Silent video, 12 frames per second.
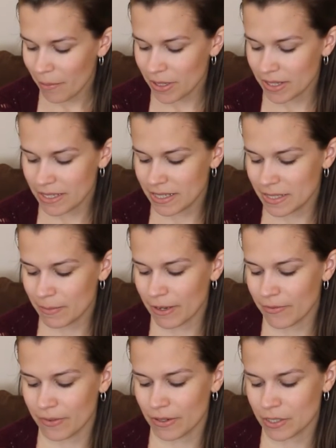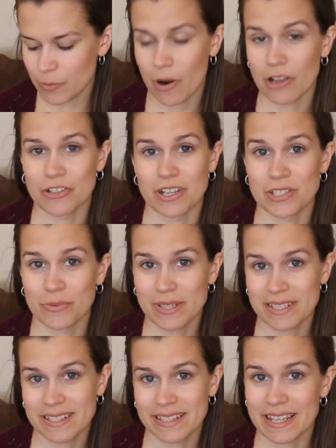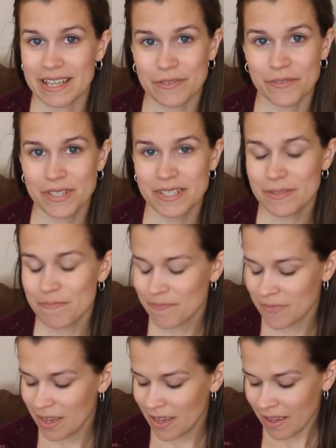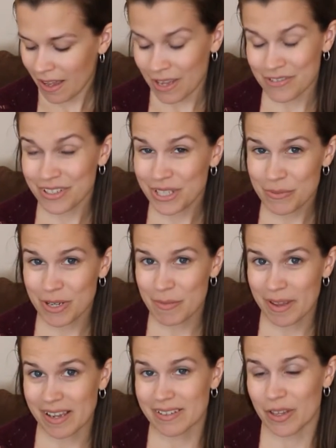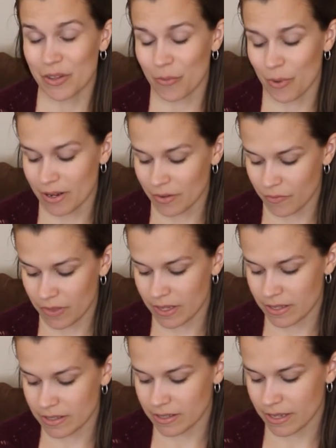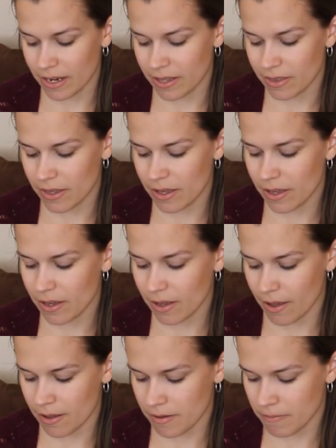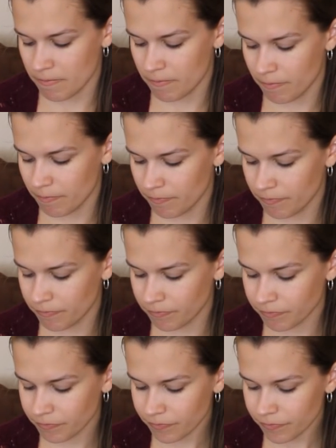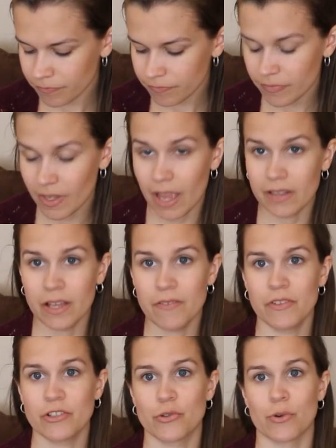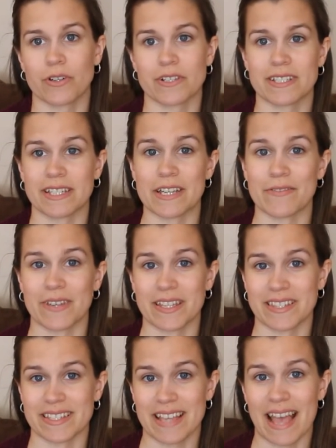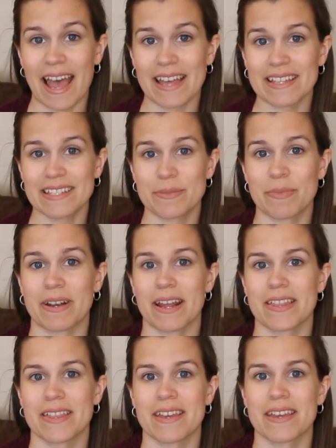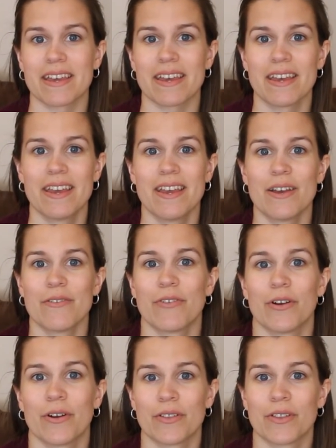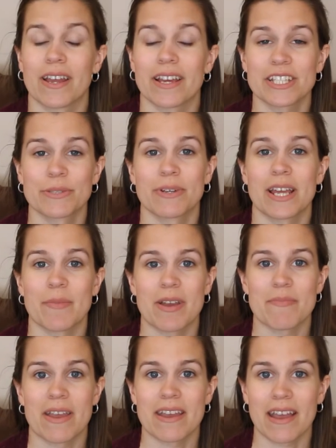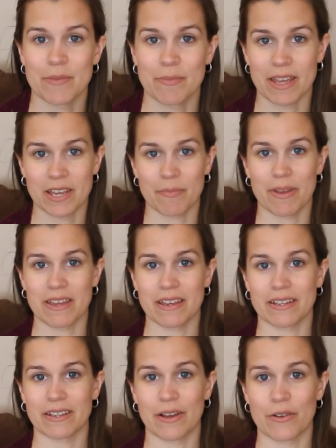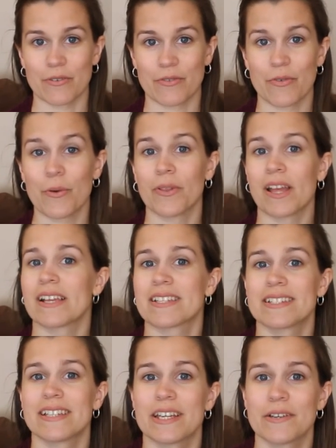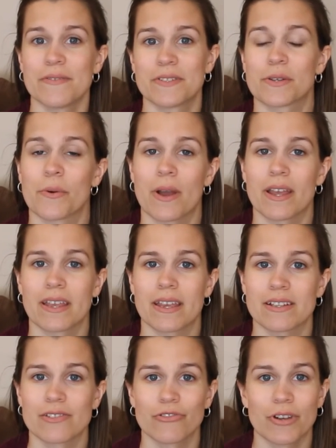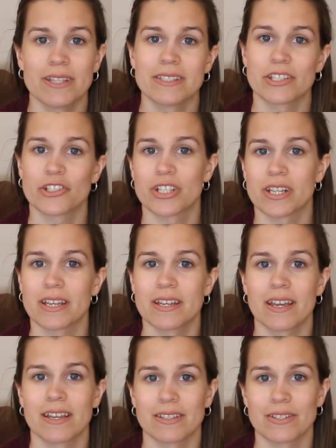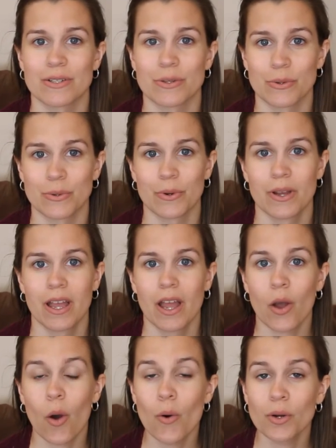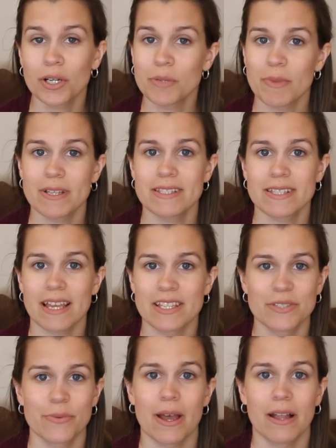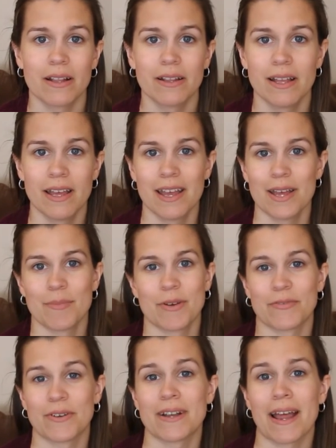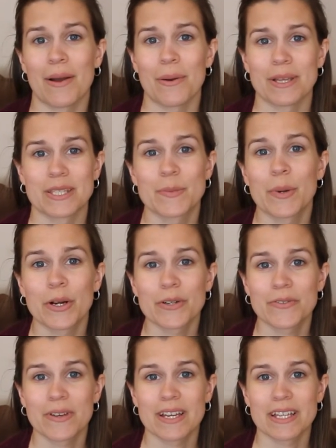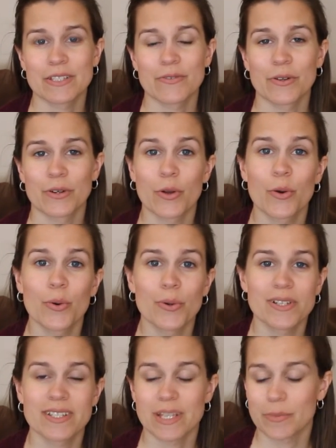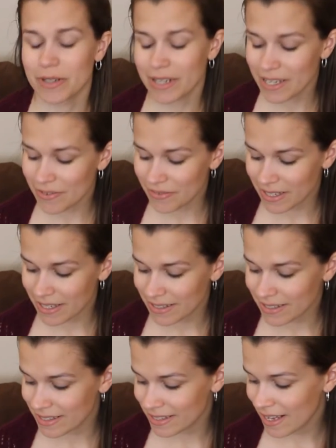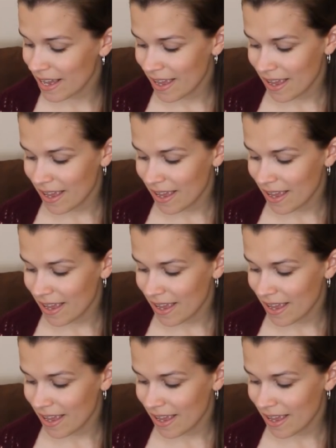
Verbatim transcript: but this is my first project with sleeves i really want to make another one of these i think um, i love the shorter sleeve that this has but i think for the next one i might make i make make it a full length sleeve so i can transition it into colder months as well but for now it's perfect for cool summer evenings.